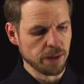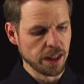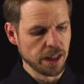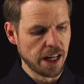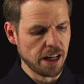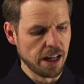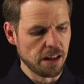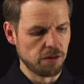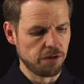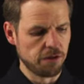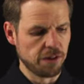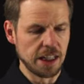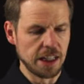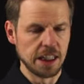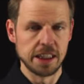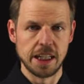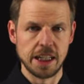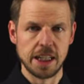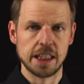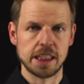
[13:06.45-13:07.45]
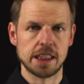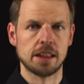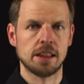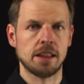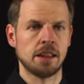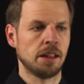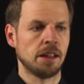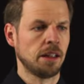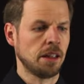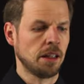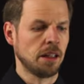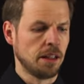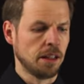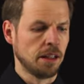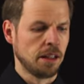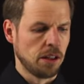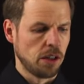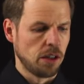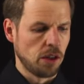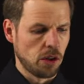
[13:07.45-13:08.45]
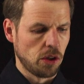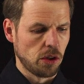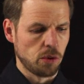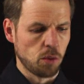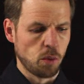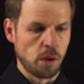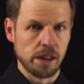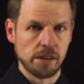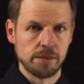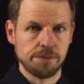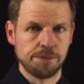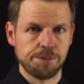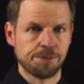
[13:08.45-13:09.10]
and validate on 1.